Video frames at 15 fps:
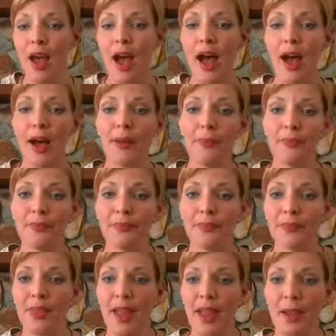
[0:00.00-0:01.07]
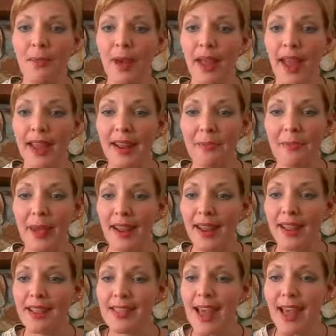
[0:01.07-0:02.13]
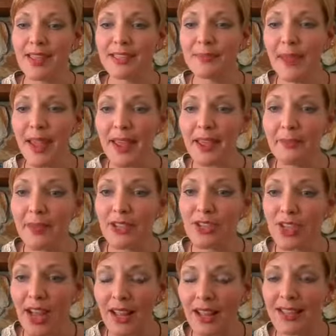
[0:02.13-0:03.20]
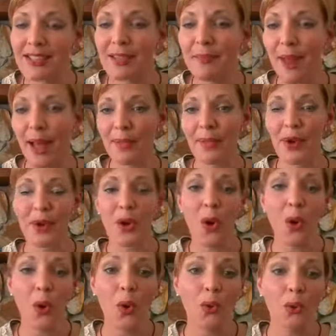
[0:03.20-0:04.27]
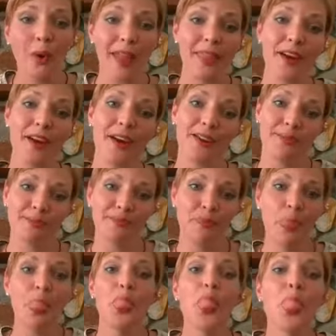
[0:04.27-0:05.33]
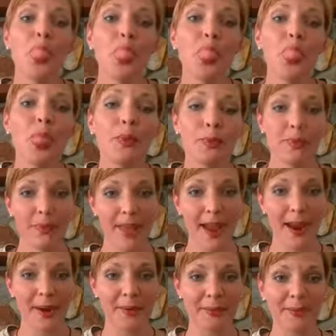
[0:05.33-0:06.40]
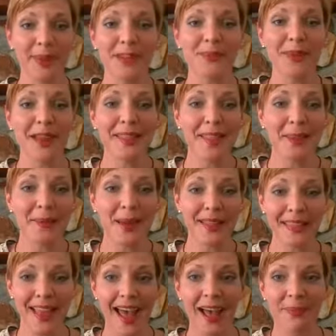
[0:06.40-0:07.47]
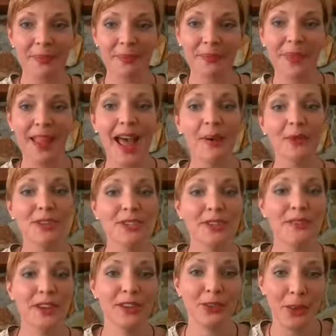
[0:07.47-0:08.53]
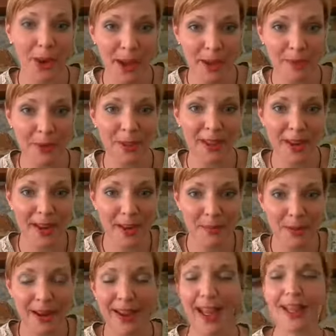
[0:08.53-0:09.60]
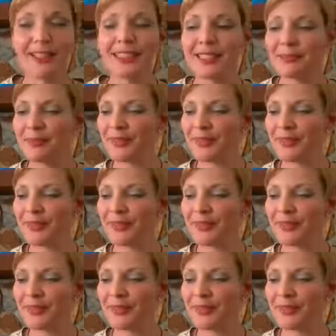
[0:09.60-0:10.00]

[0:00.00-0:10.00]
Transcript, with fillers: Um, but anybody that is making me jealous about their cold weather, there. That's what I think about that. And that was to Victoria more than anybody else.